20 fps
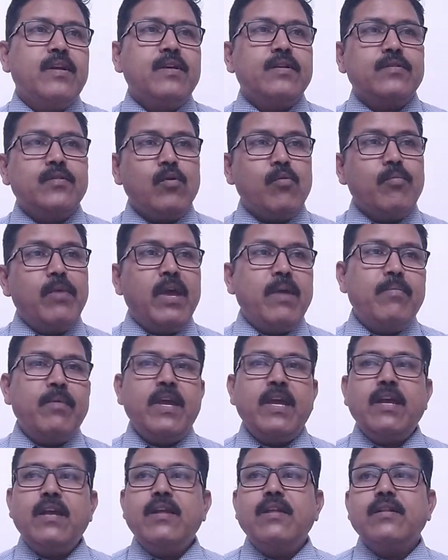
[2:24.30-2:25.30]
So
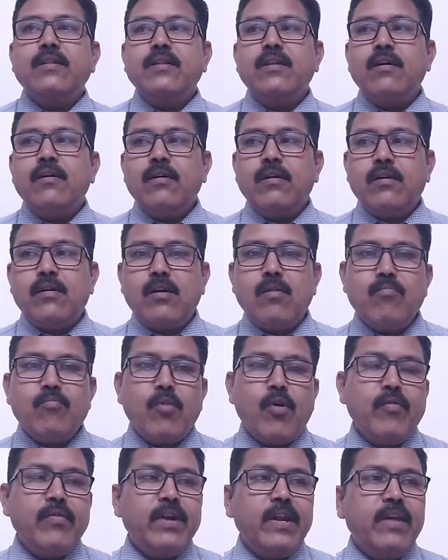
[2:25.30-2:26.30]
maybe the
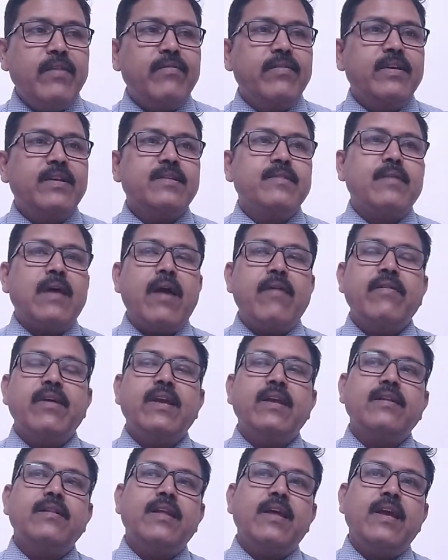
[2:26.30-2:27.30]
compound leaf is
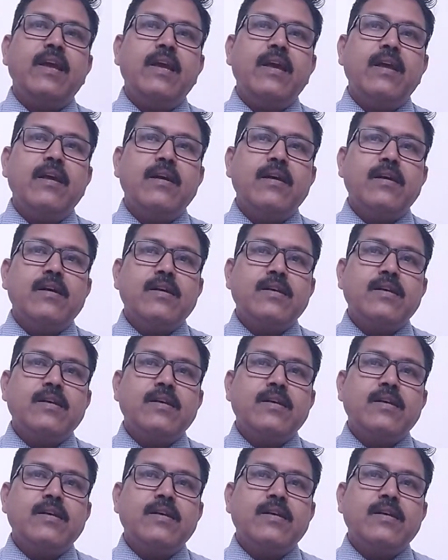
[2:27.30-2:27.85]
having the